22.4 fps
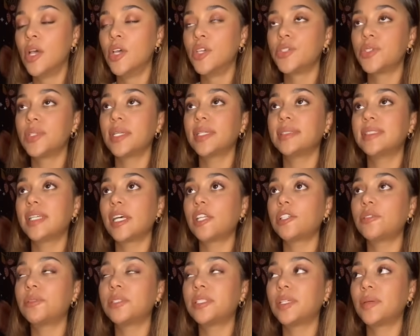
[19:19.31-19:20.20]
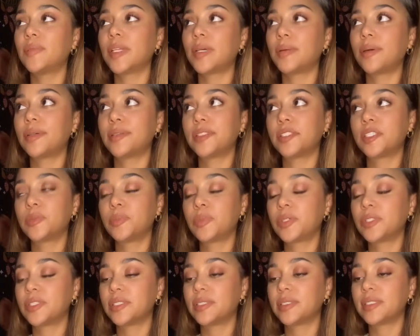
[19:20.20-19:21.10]
So that tells me something about this
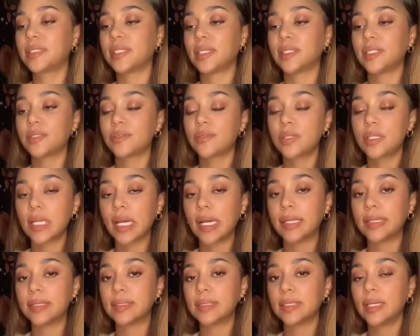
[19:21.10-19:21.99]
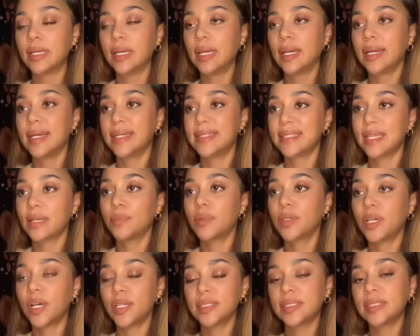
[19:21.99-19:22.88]
person's sense of sight. It's like,
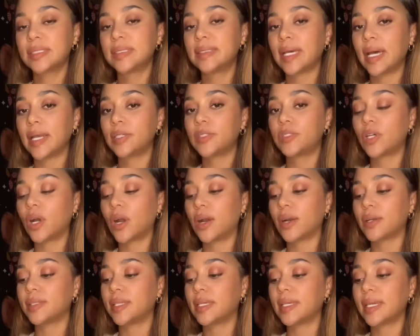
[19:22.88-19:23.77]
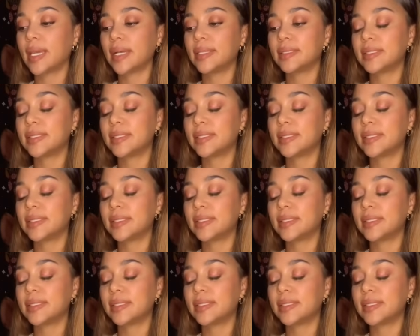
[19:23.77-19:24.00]
because it's that dark, they can't